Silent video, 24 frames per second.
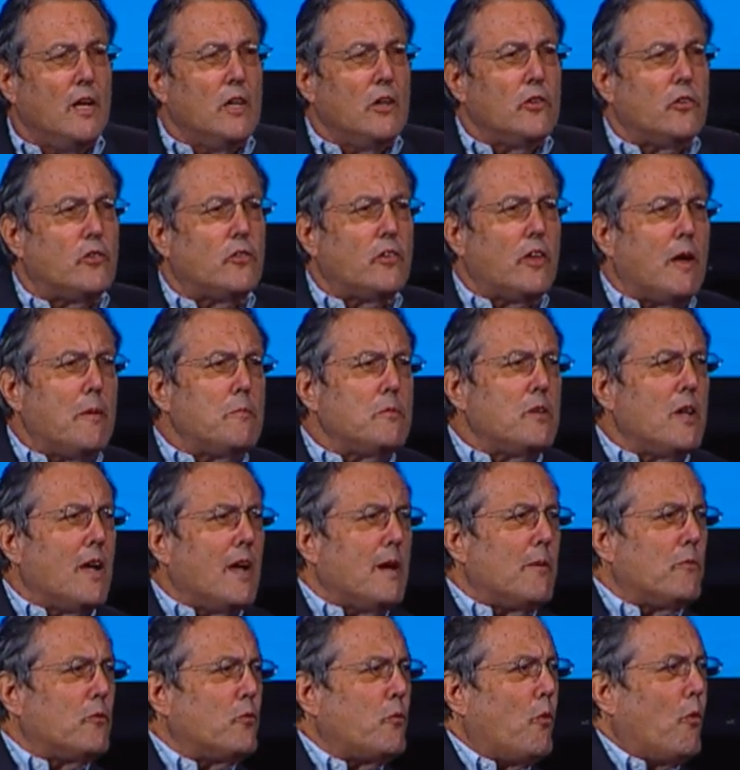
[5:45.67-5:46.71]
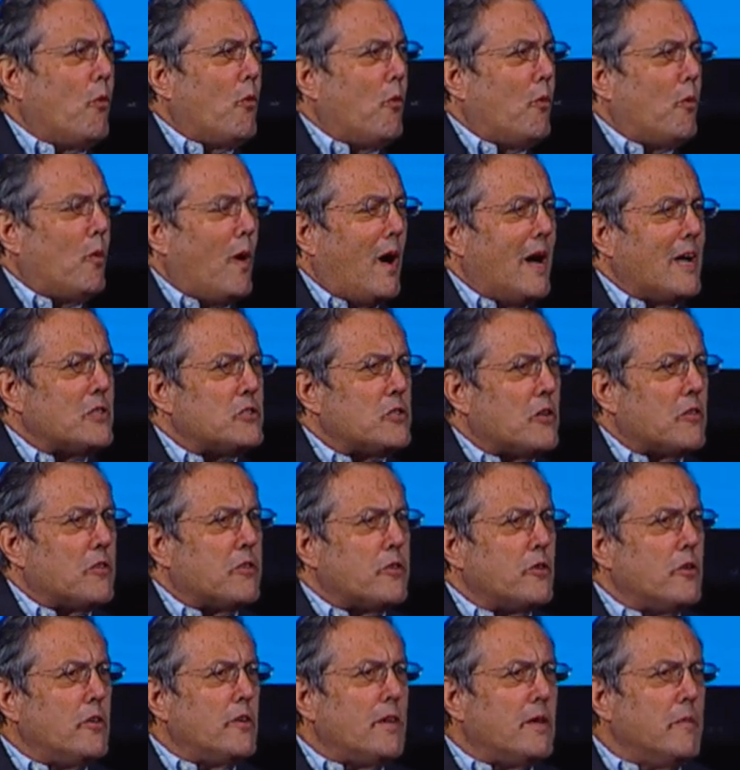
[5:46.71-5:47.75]
Sometimes we'll watch a
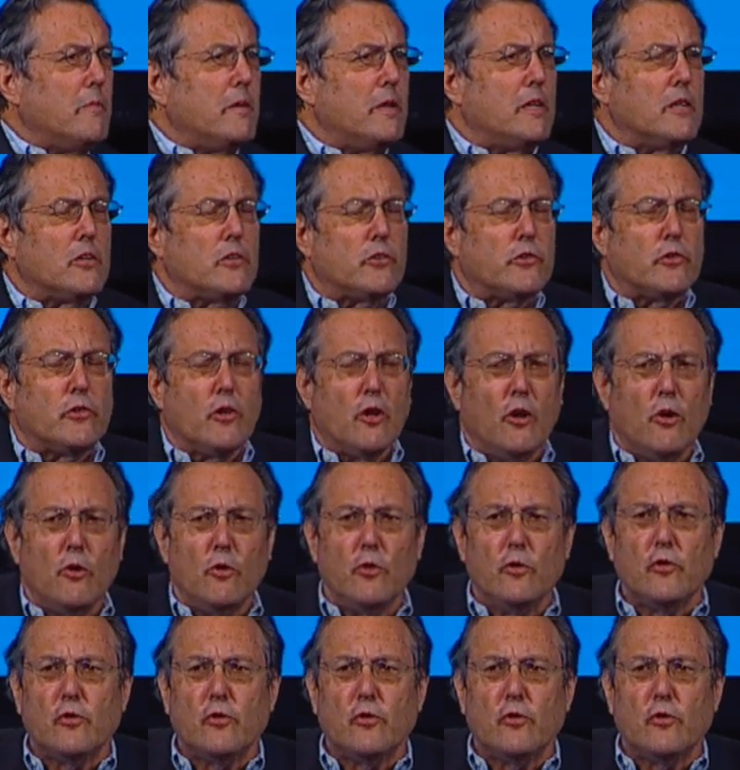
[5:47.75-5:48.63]
30 minute show